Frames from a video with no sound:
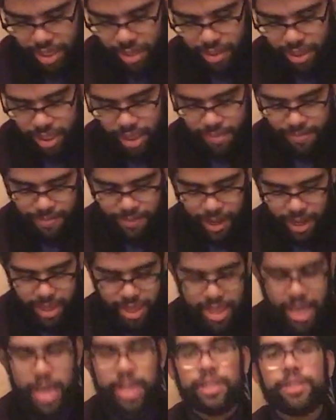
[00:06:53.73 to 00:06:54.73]
just
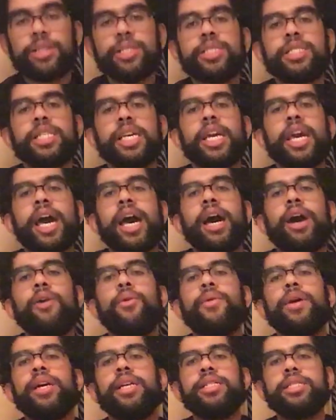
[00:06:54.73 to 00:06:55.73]
unbutton that and you can see
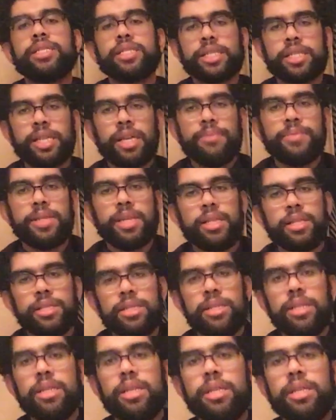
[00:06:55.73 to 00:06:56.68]
how it's clipped in.